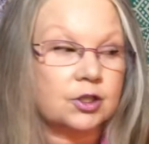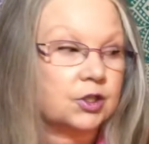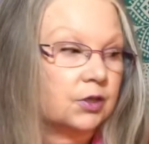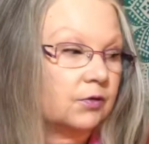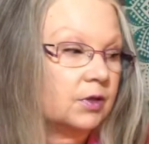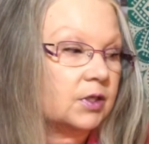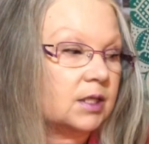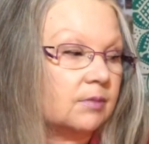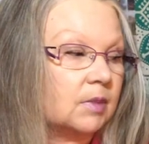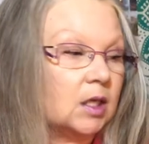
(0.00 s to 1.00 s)
So there's
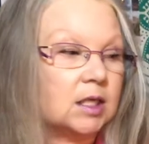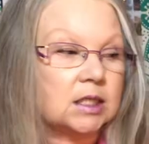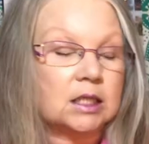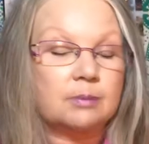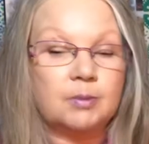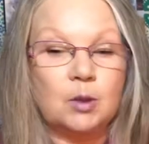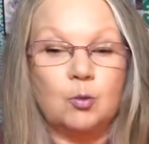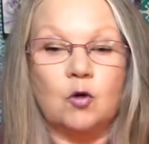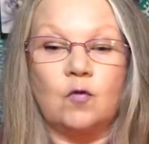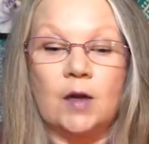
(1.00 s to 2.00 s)
something deeply
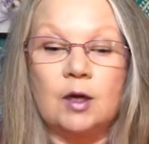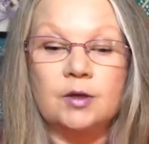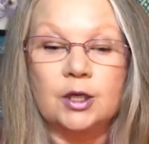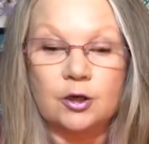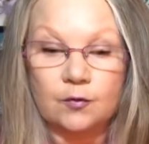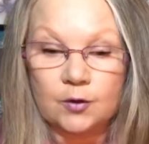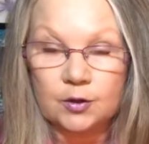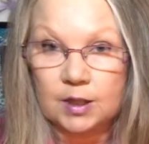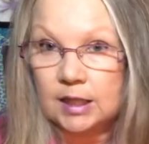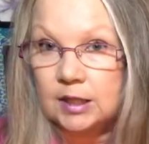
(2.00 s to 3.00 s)
profound here for
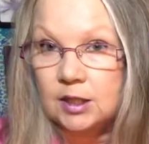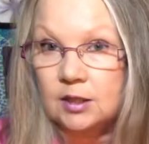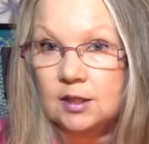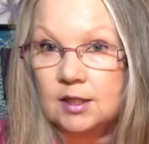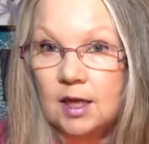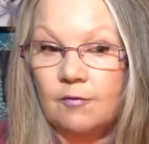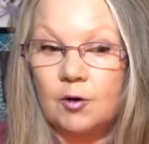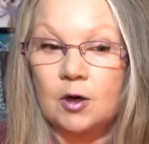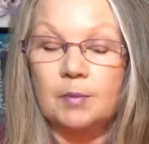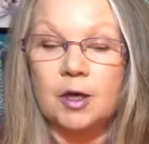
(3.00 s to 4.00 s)
you guys to
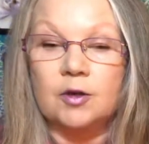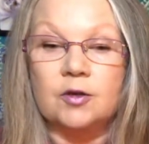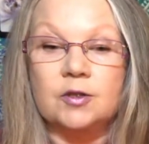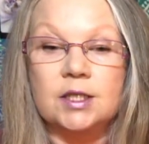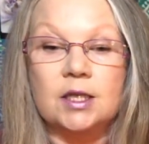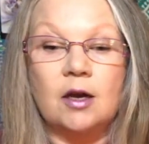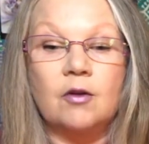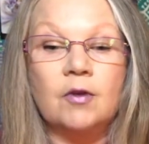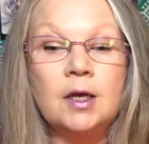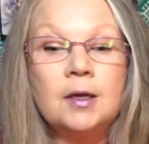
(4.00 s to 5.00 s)
discover about yourself.